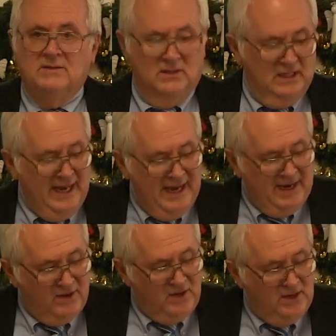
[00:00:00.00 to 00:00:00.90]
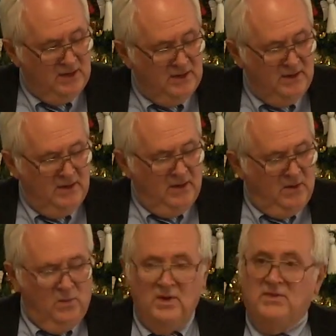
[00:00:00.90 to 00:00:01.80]
the land
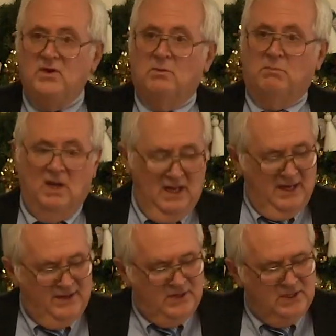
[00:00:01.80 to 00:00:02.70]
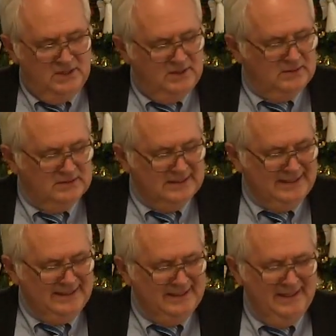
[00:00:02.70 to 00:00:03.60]
with your blood,
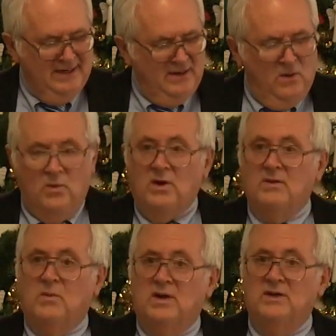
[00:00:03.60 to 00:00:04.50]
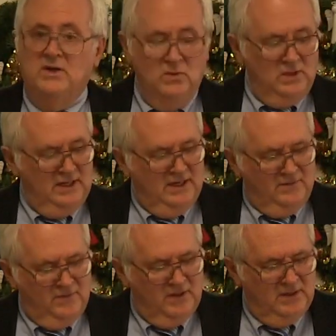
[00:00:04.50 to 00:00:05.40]
okay, where you
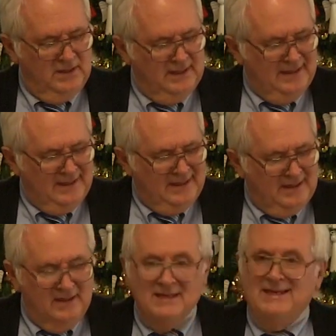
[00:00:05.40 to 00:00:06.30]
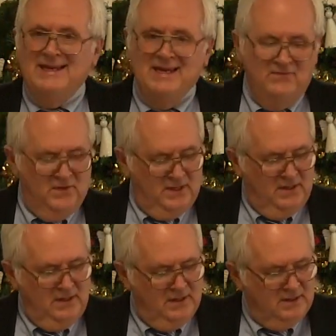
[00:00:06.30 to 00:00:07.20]
live.
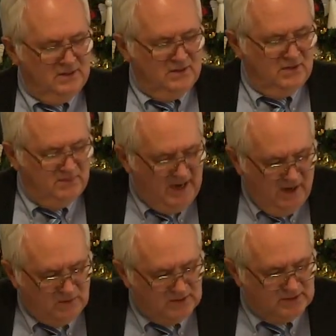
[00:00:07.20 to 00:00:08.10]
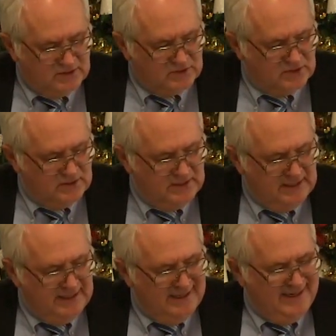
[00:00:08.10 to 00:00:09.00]
Even to the mountains,
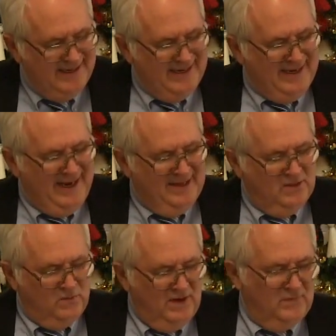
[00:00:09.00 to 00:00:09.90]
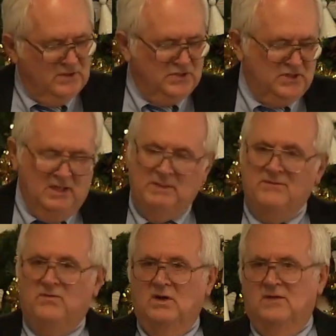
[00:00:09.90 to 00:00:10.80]
and the rivers shall
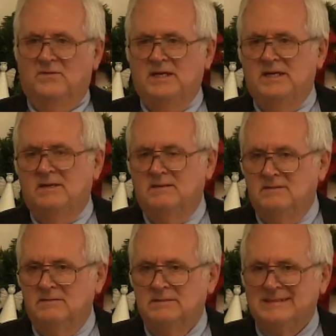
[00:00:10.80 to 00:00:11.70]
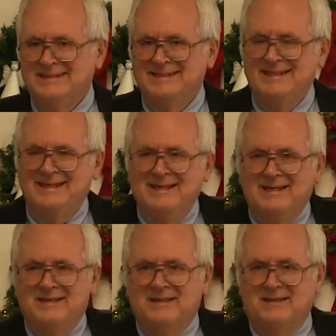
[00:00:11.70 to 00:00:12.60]
be full of thee.
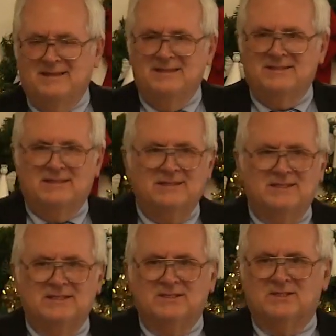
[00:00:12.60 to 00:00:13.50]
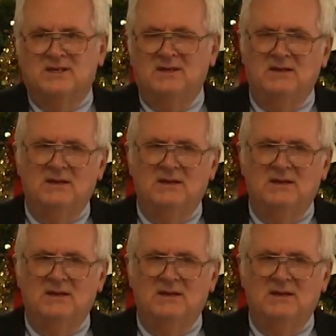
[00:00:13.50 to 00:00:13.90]
This is,